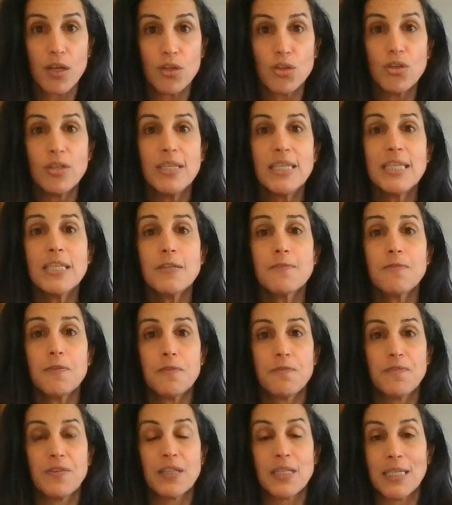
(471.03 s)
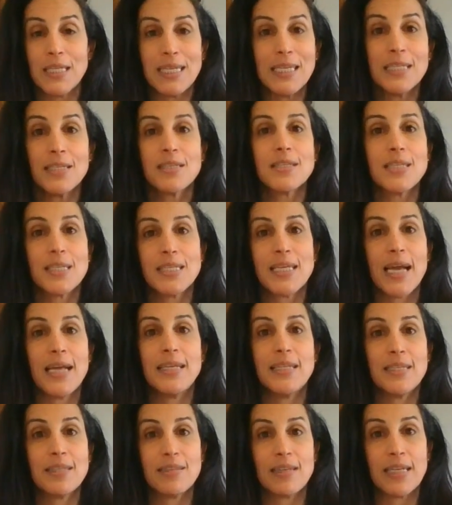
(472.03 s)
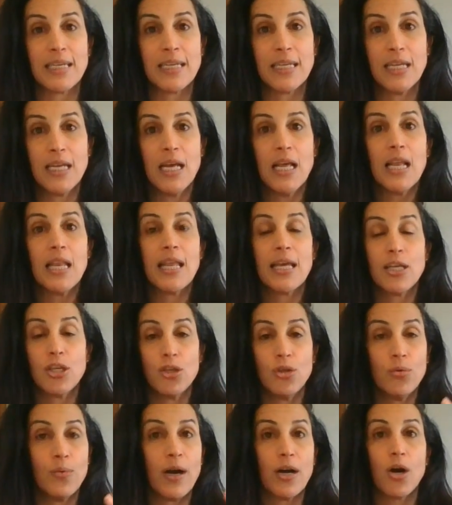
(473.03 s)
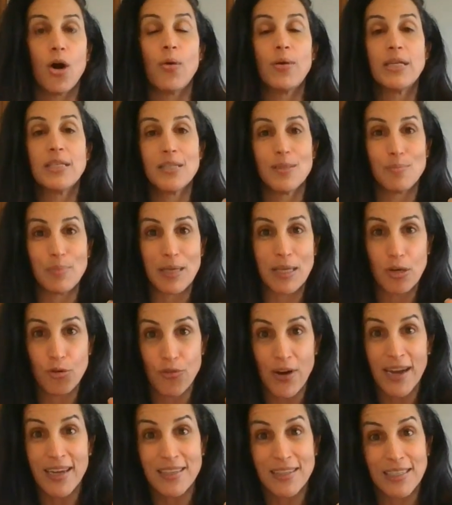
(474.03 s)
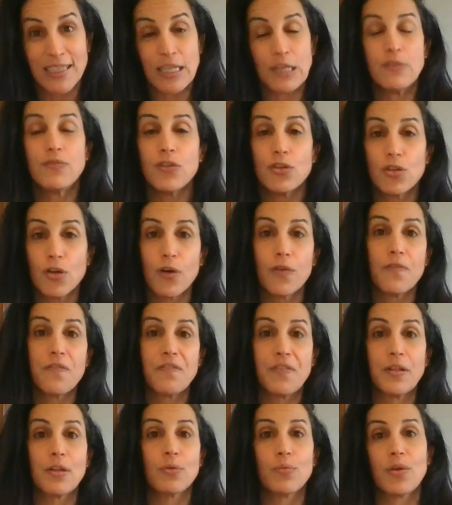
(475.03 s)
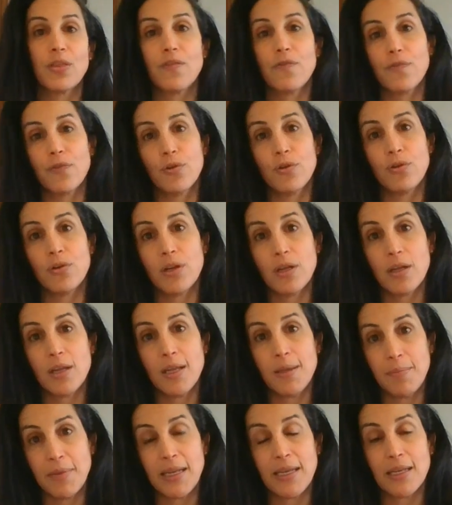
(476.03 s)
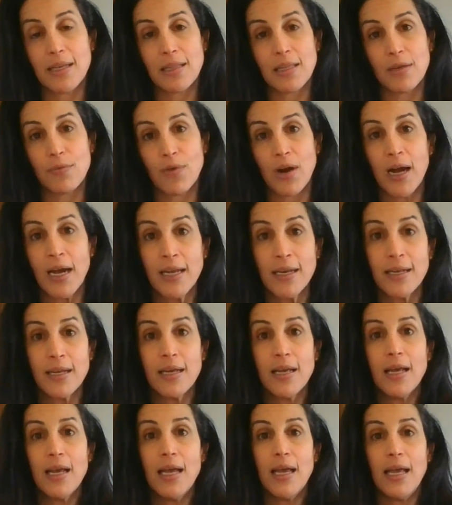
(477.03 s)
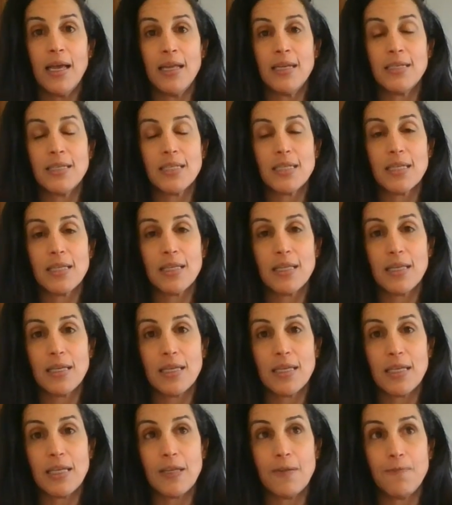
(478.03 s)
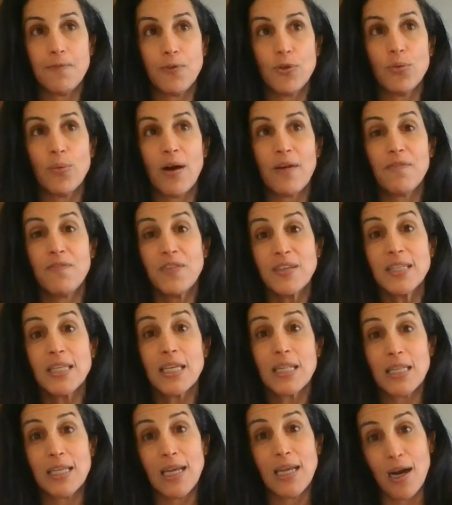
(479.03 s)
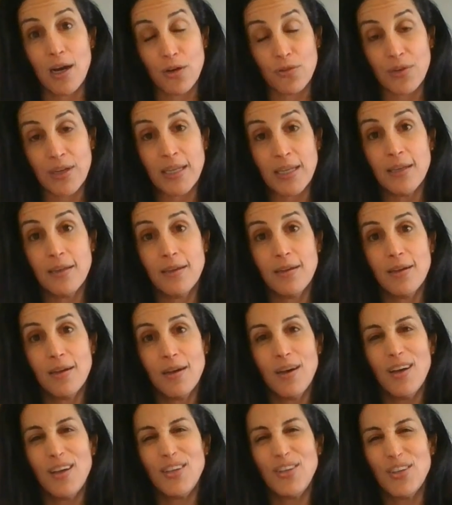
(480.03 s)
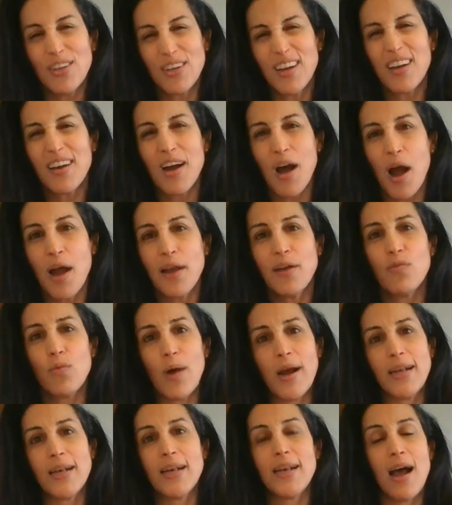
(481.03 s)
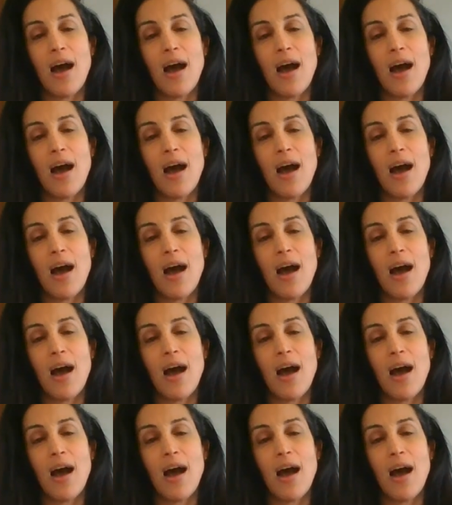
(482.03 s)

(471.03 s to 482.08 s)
You need to fulfill it instantaneously. Like you are going to be crazy if you don't fill it with food immediately, right? And if you are physically hungry, you can kind of wait it